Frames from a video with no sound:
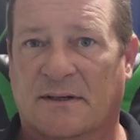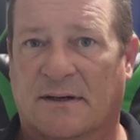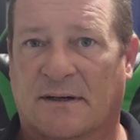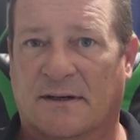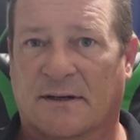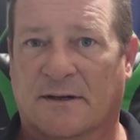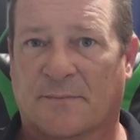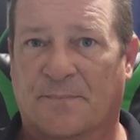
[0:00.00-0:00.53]

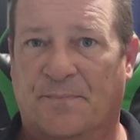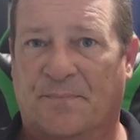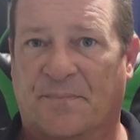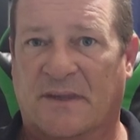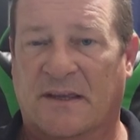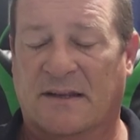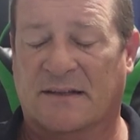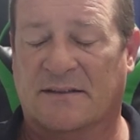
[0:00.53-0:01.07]

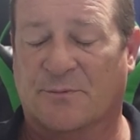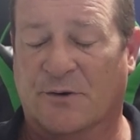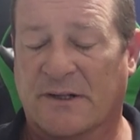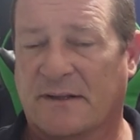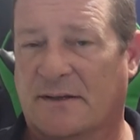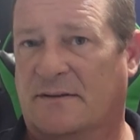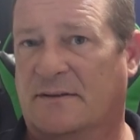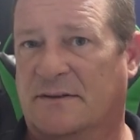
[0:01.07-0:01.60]
And that's one
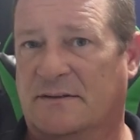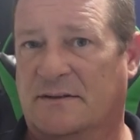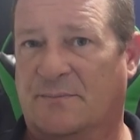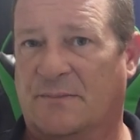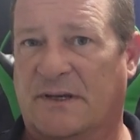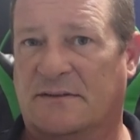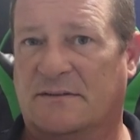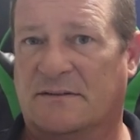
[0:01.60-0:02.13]
of the things that
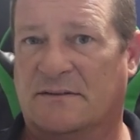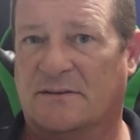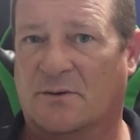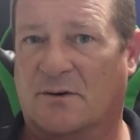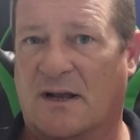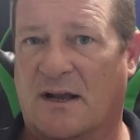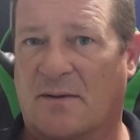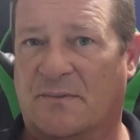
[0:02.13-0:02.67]
makes this so
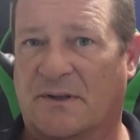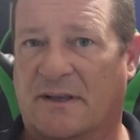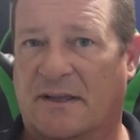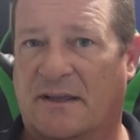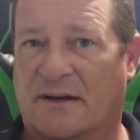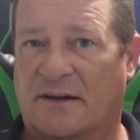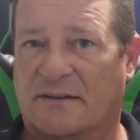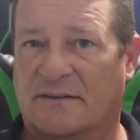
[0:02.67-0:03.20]

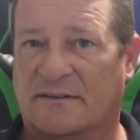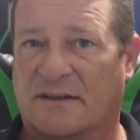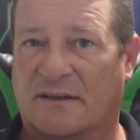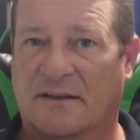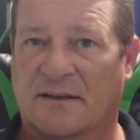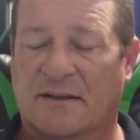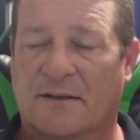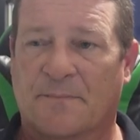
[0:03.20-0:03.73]
complicated is that,
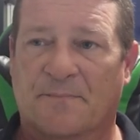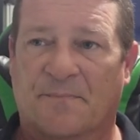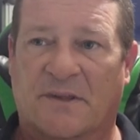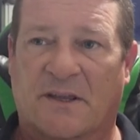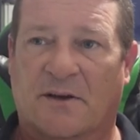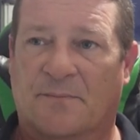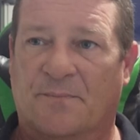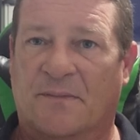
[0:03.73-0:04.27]

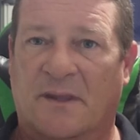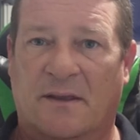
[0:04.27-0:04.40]
you know,